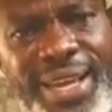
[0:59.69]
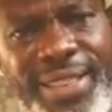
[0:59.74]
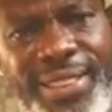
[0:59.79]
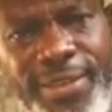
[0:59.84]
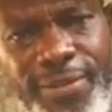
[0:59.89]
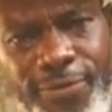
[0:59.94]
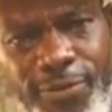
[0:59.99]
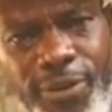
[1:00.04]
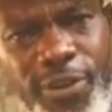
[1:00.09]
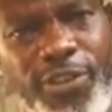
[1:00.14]

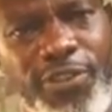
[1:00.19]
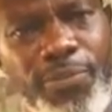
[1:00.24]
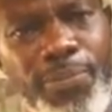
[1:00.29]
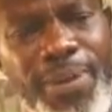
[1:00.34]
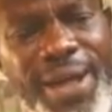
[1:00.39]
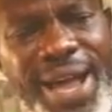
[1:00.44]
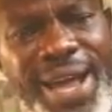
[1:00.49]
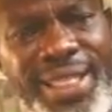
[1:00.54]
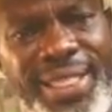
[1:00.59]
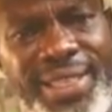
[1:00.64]
The first
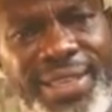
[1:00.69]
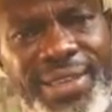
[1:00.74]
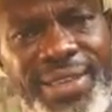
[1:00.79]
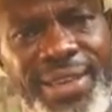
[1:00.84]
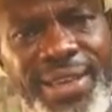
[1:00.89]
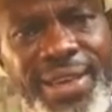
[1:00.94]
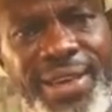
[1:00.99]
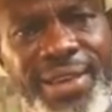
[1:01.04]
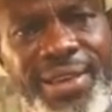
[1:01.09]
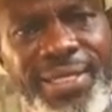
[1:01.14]
part
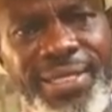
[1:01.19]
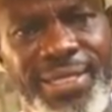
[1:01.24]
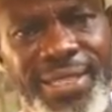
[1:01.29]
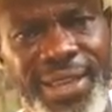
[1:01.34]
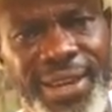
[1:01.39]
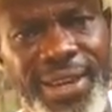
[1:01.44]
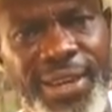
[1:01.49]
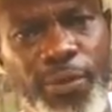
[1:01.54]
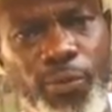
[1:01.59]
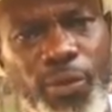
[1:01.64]

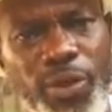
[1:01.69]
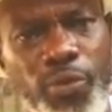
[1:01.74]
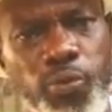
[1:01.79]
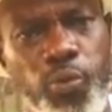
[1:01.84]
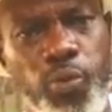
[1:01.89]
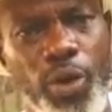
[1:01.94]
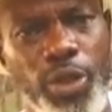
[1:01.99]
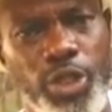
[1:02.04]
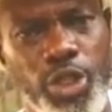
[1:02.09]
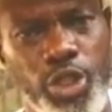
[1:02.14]
dealing with
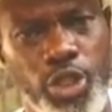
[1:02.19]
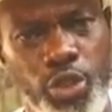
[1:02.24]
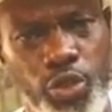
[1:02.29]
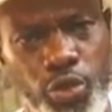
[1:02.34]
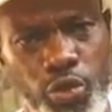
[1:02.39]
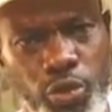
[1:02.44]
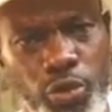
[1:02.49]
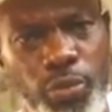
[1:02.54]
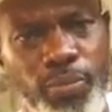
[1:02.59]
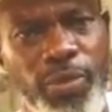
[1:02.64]
what you
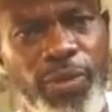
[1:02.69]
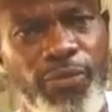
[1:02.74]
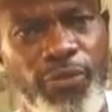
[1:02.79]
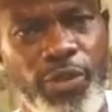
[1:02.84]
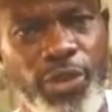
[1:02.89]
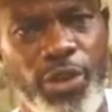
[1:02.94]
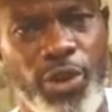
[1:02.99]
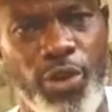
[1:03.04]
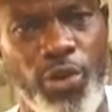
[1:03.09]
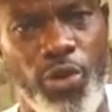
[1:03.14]
do
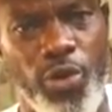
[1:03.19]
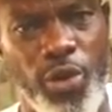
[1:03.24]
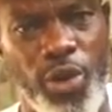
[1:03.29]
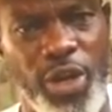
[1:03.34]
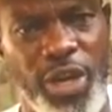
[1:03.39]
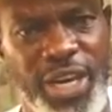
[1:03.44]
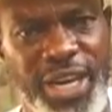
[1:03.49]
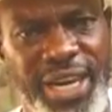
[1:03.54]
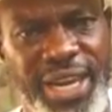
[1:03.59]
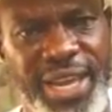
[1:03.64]
before your
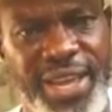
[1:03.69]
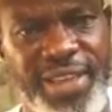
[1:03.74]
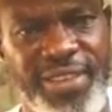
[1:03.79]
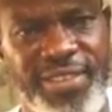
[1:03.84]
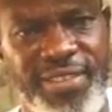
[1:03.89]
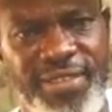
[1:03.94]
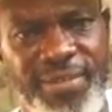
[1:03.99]
colon cleanse.